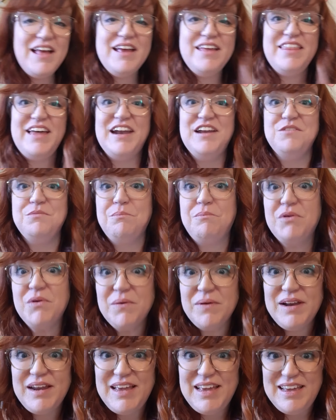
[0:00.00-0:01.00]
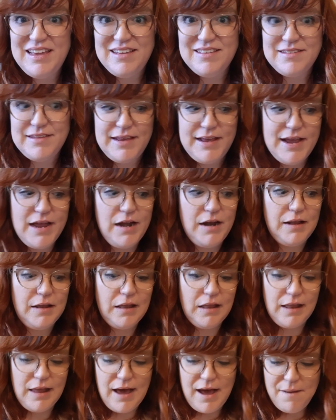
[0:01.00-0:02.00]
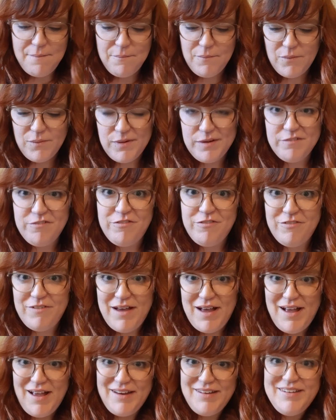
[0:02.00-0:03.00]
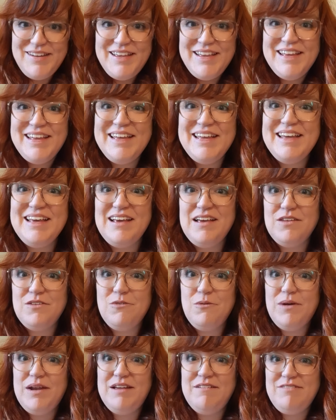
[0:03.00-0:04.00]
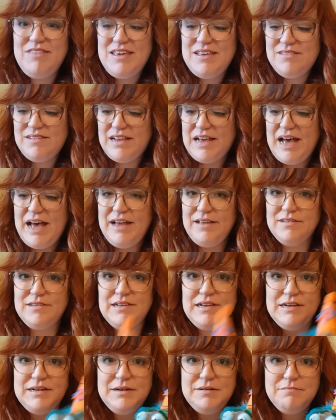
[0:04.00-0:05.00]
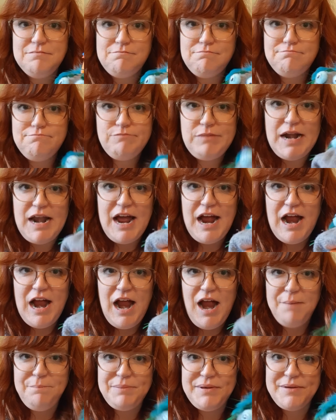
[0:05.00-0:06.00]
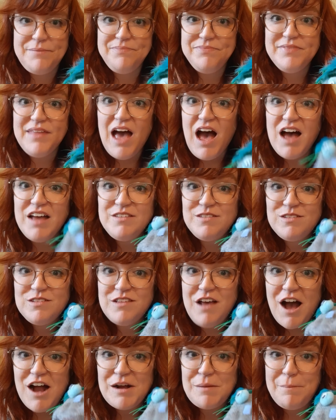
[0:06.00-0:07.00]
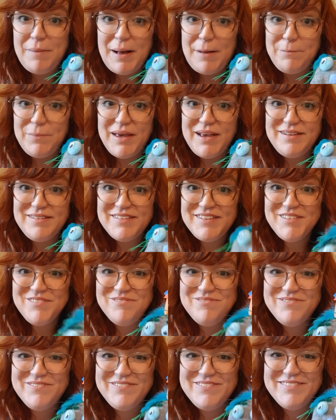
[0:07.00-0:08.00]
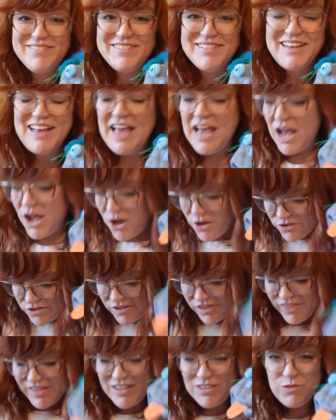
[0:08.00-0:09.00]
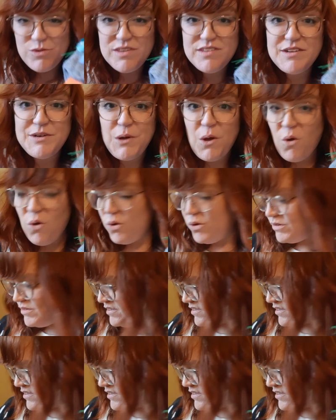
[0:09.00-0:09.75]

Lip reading: that is pretty easy and a lot more fun, is one of these guys. Flop! A sock puppet. So this was an old